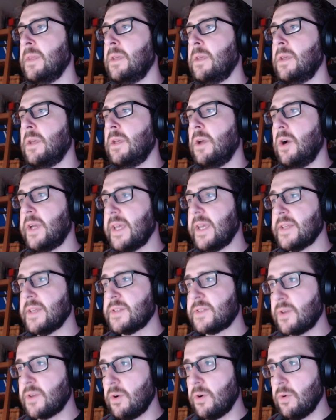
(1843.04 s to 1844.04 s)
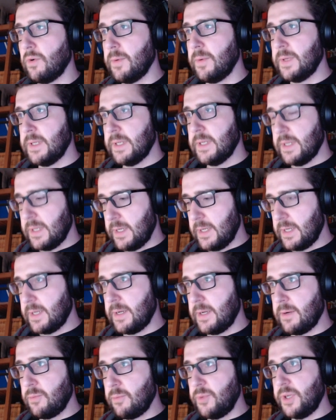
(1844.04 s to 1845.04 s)
Okay, so
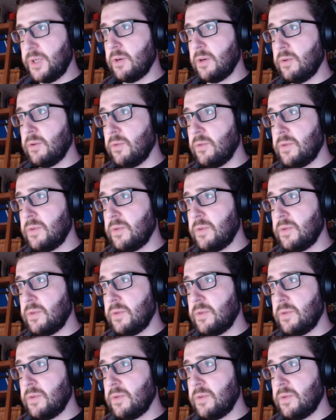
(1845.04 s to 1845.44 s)
we go.